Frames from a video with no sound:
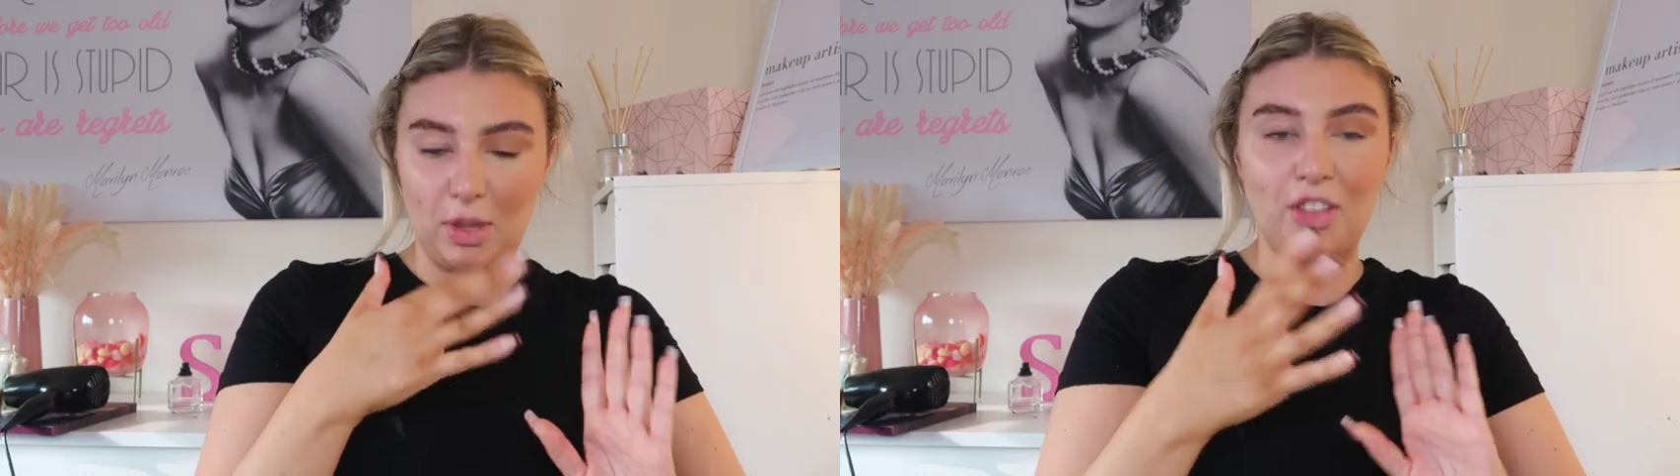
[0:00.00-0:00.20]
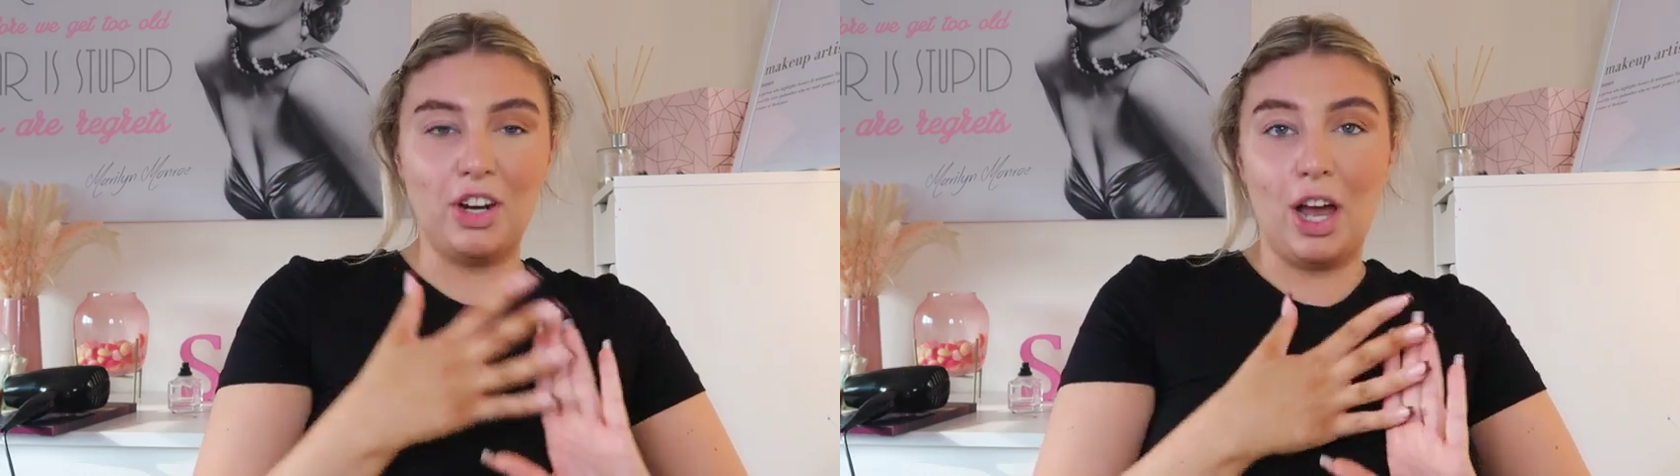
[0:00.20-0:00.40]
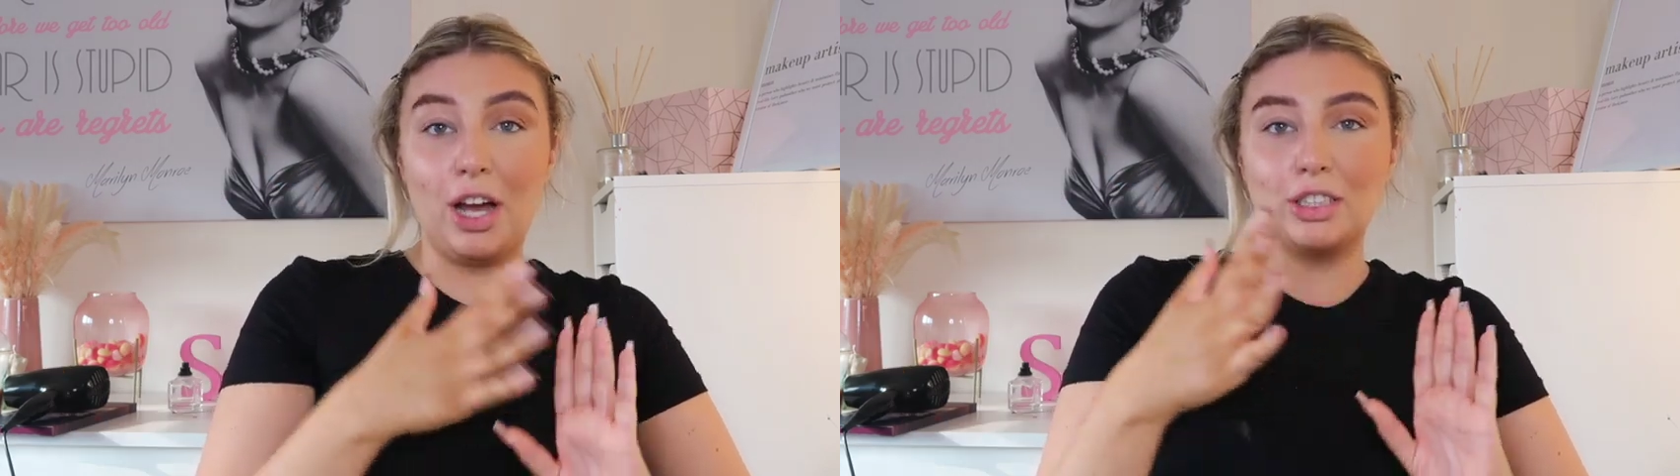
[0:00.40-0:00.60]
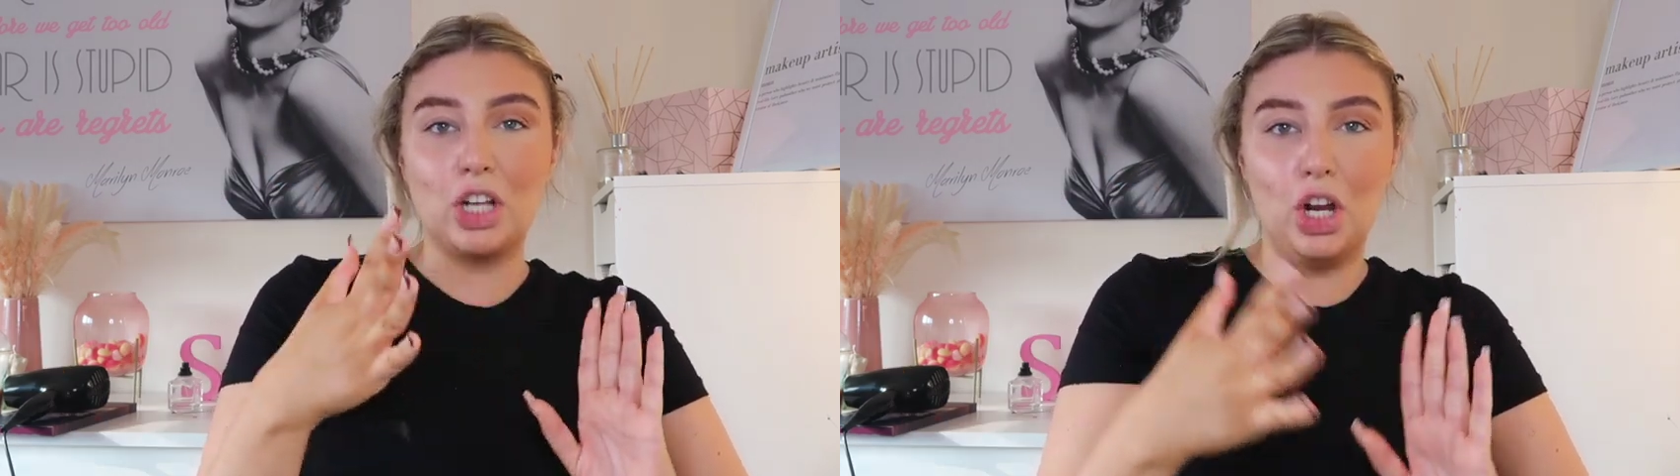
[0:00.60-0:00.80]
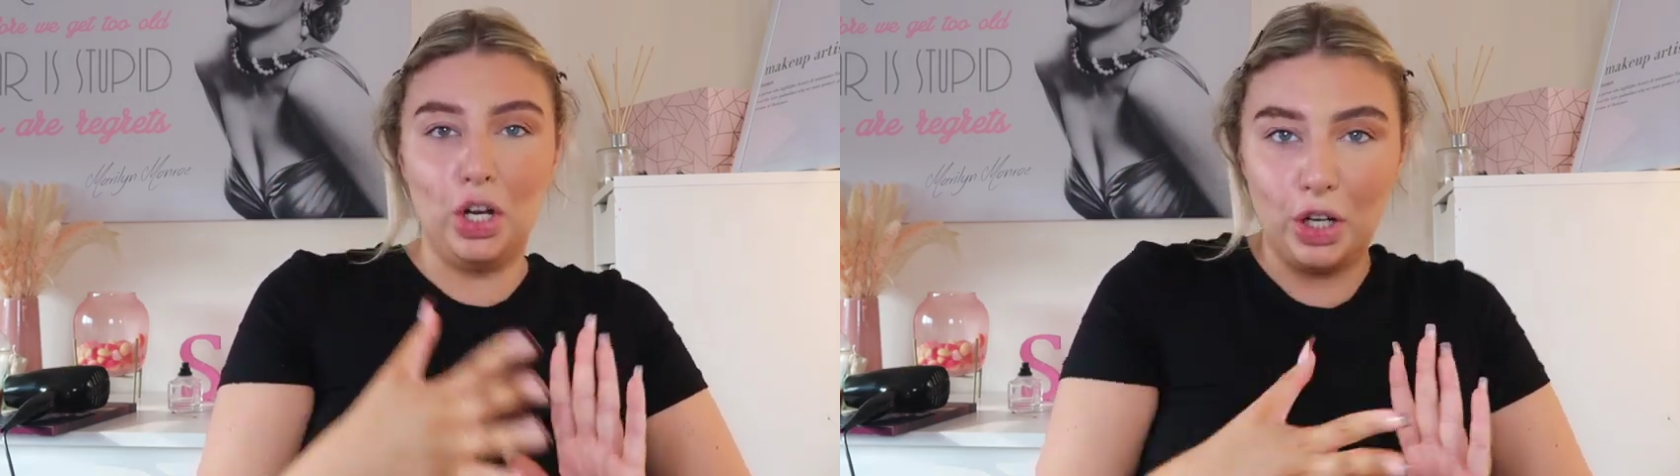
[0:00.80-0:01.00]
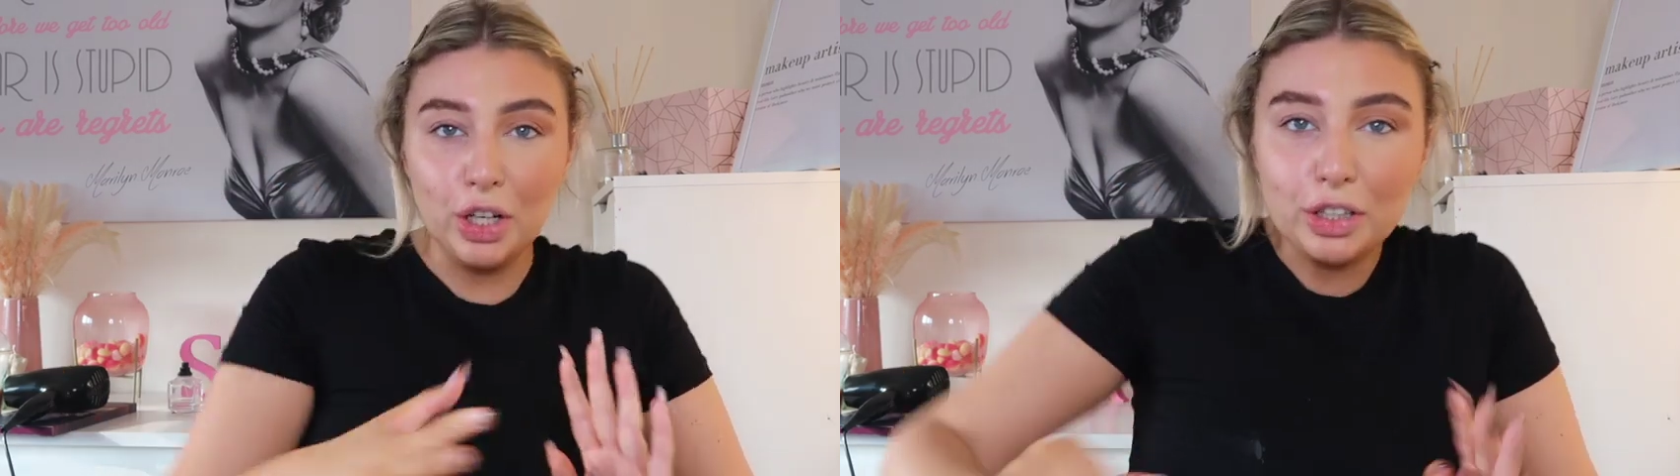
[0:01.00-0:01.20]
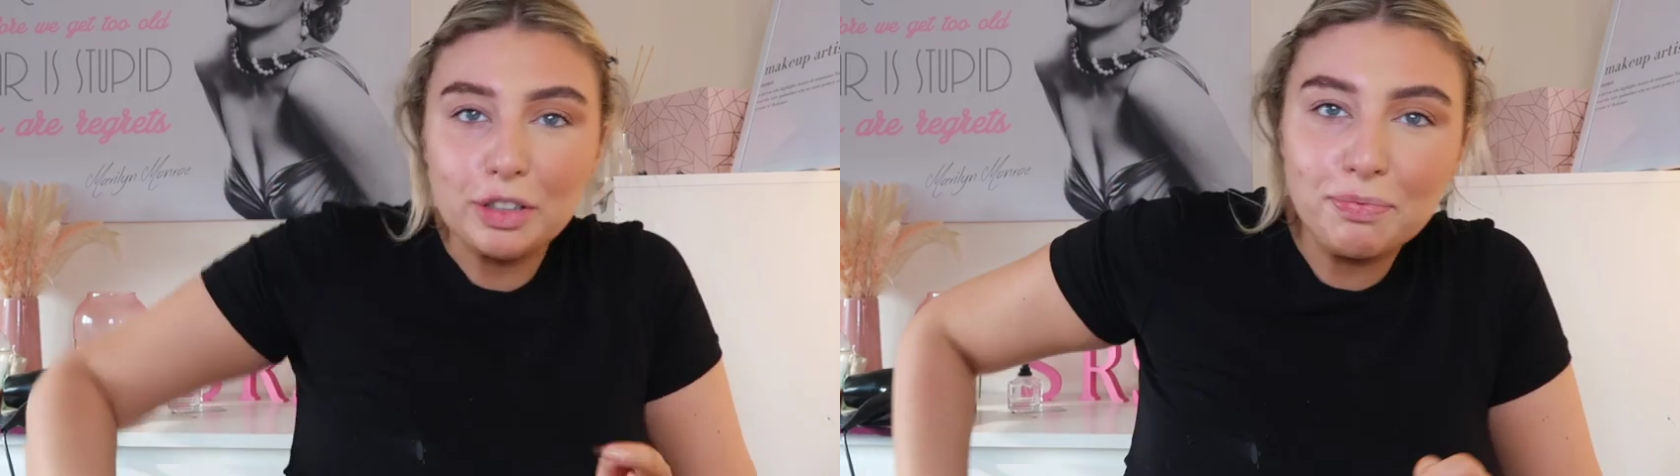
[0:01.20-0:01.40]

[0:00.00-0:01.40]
the last look.